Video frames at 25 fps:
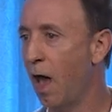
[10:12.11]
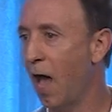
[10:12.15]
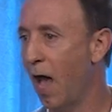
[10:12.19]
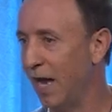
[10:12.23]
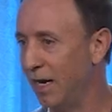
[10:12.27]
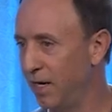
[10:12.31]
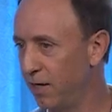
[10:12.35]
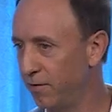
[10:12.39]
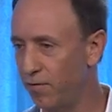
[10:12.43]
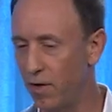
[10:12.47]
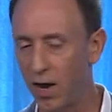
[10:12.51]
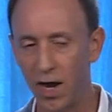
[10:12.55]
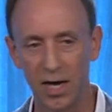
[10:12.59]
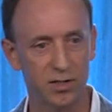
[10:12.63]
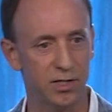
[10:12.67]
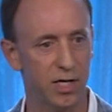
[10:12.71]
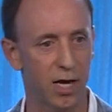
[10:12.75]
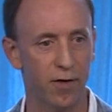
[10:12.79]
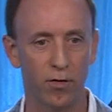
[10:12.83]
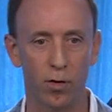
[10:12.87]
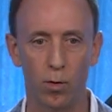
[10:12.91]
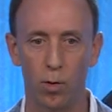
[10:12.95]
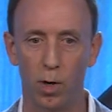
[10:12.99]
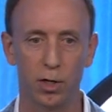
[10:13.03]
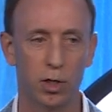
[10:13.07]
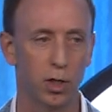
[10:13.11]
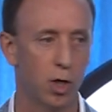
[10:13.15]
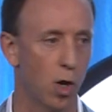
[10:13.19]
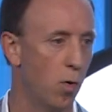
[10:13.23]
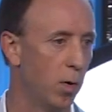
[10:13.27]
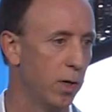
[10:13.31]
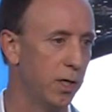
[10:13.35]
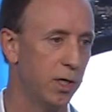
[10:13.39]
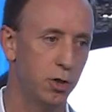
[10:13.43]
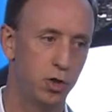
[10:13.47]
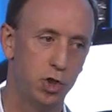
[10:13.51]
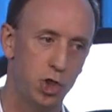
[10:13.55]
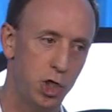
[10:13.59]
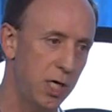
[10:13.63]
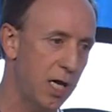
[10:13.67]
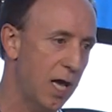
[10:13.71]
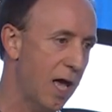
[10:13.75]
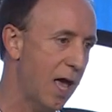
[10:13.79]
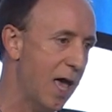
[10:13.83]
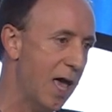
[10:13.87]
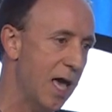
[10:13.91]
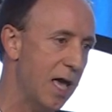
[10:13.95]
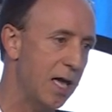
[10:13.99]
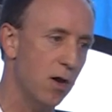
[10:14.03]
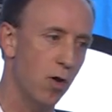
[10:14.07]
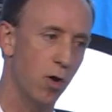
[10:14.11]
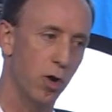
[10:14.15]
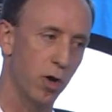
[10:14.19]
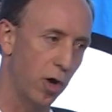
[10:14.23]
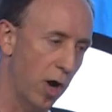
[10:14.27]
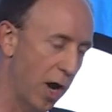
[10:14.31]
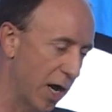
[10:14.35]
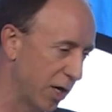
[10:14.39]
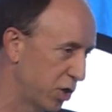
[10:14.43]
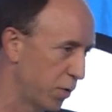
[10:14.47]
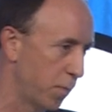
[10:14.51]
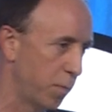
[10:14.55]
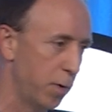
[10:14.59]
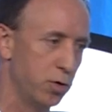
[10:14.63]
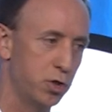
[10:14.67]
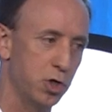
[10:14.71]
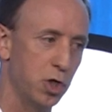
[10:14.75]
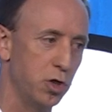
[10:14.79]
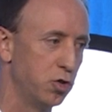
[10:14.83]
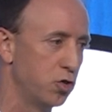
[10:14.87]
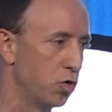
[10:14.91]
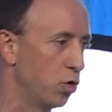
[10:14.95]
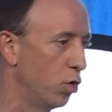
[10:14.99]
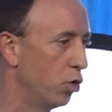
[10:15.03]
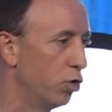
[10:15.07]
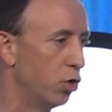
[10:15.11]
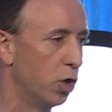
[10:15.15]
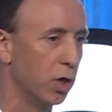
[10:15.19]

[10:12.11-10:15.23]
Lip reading: I'd advise everyone, go into GA or your attribution tool,